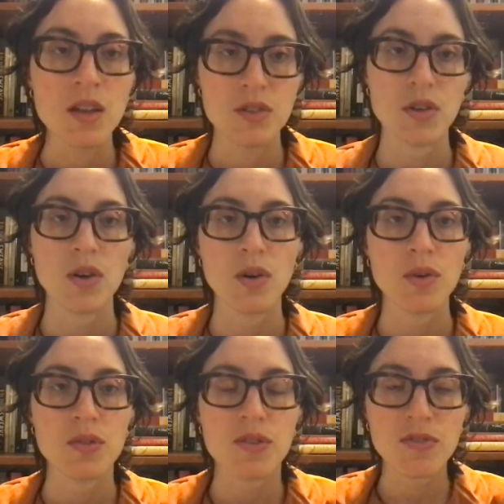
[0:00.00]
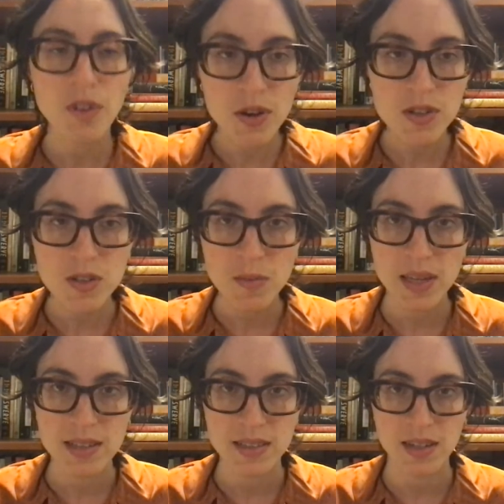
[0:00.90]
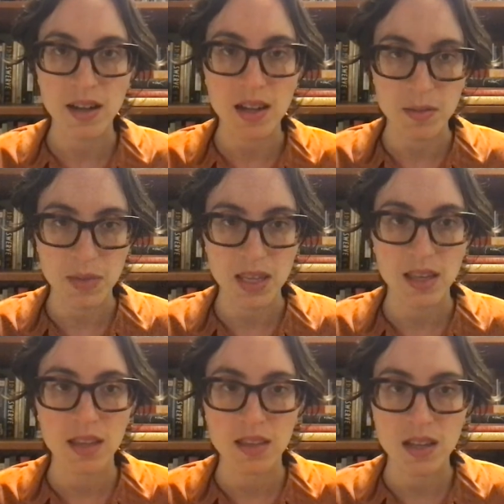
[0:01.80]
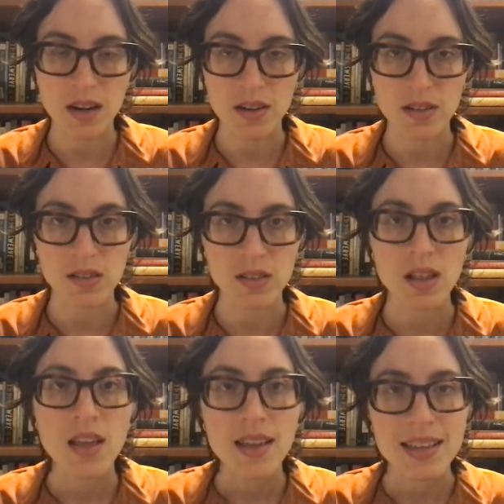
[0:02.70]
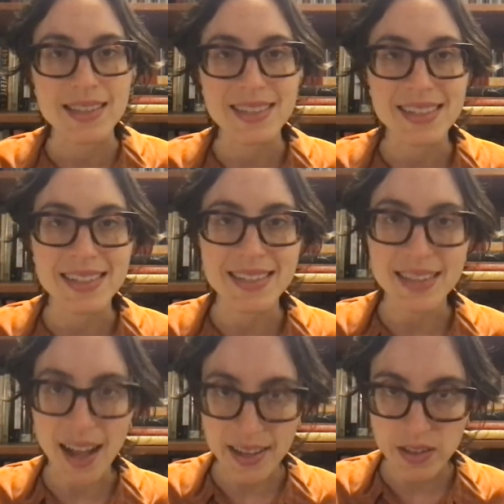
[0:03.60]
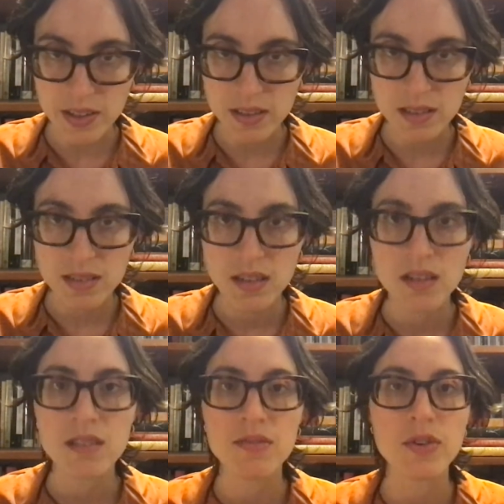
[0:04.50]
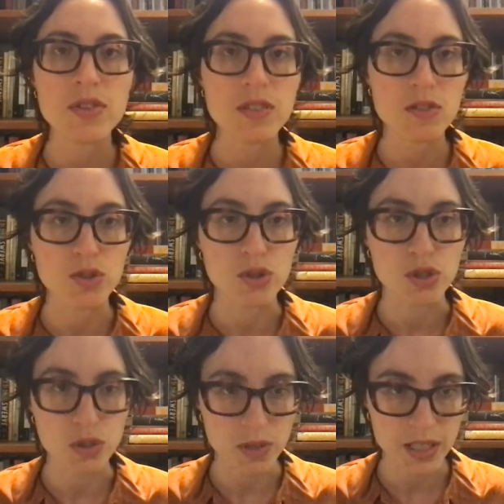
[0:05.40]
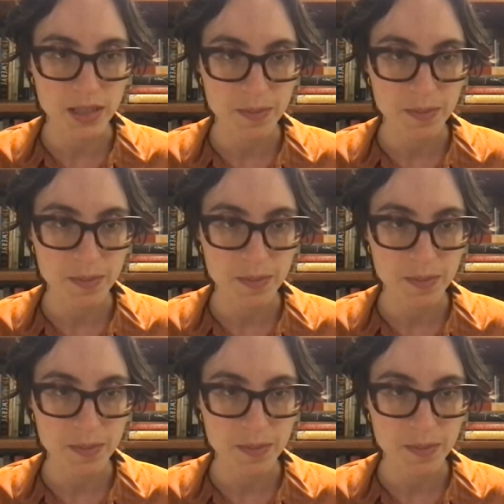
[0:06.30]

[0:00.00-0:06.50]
So the first big dichotomy in the article is desire versus duty.